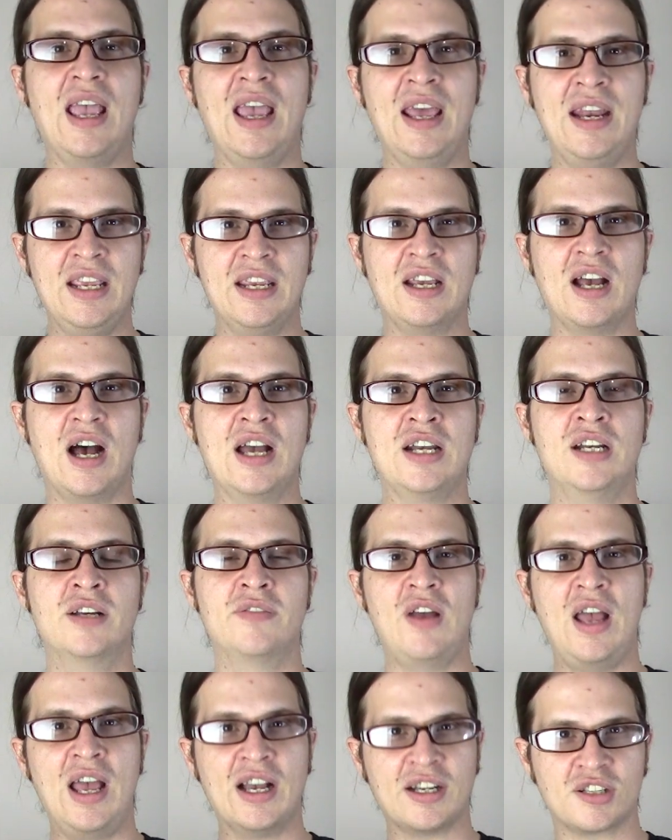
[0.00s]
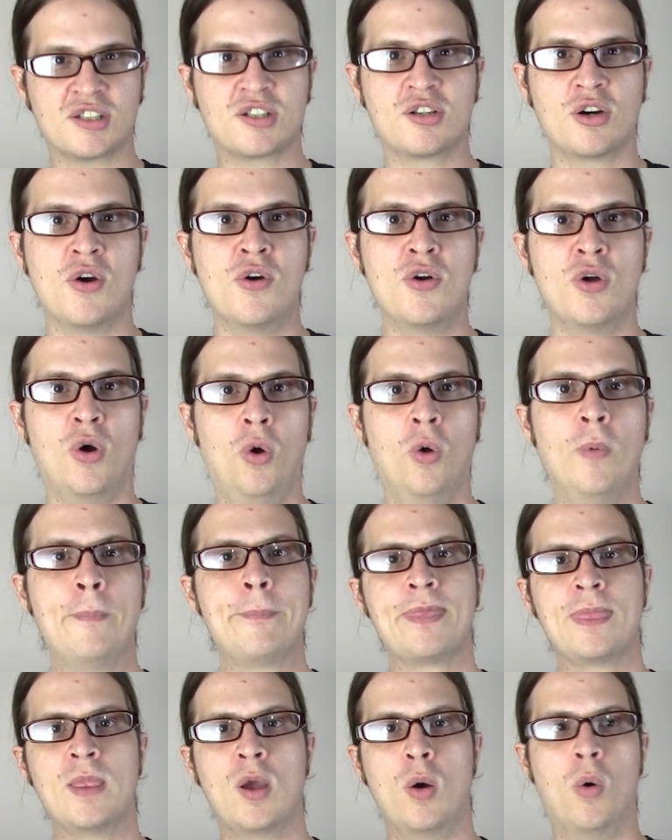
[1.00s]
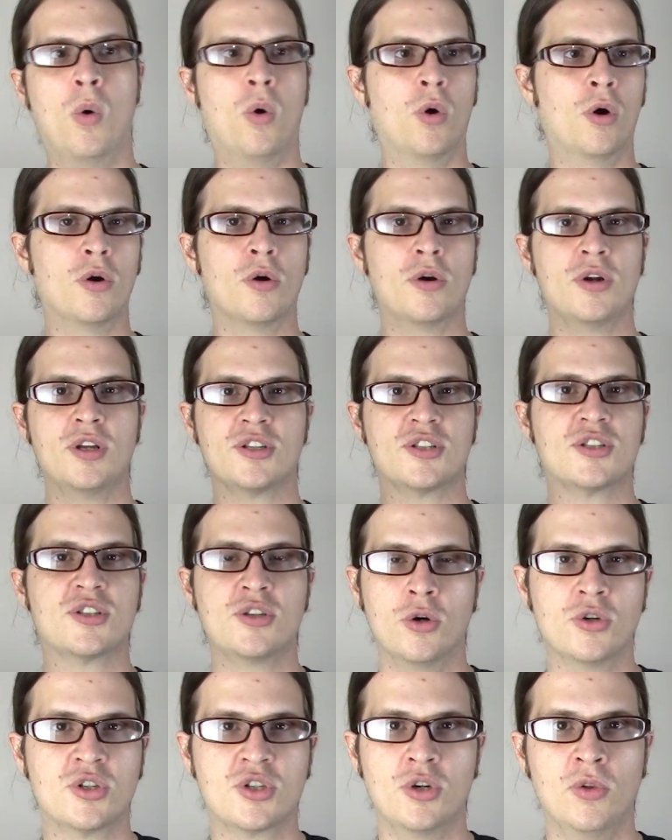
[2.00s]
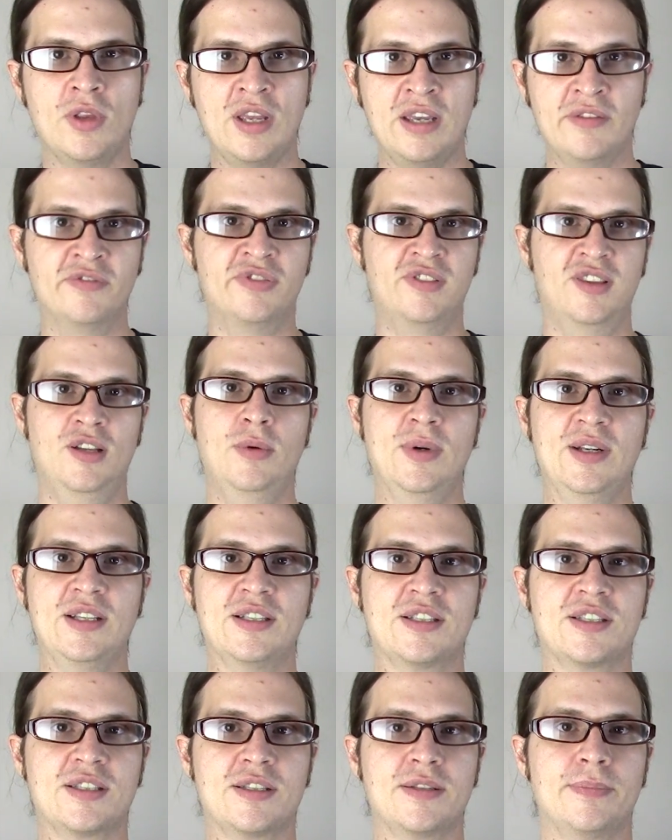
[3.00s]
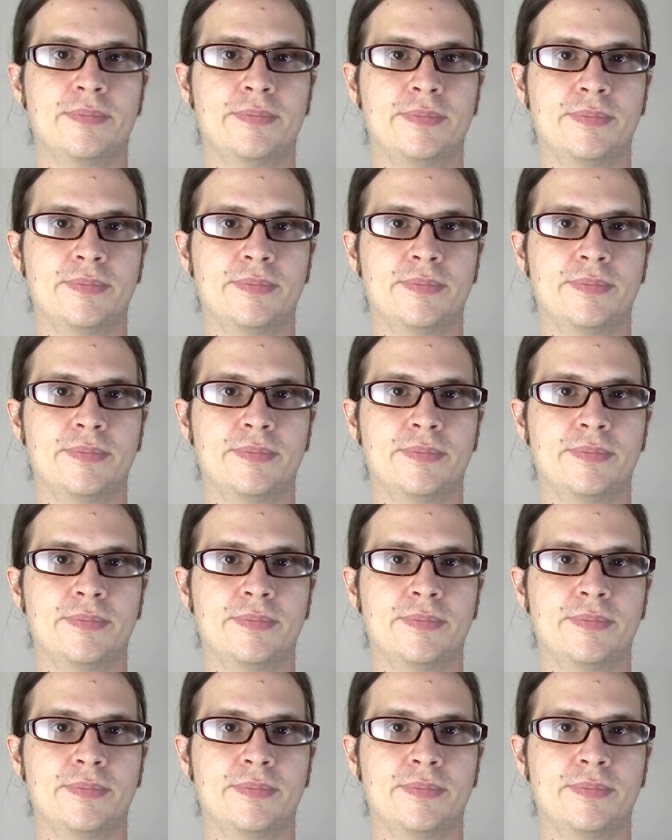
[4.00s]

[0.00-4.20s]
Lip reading: any kind of external or social influence.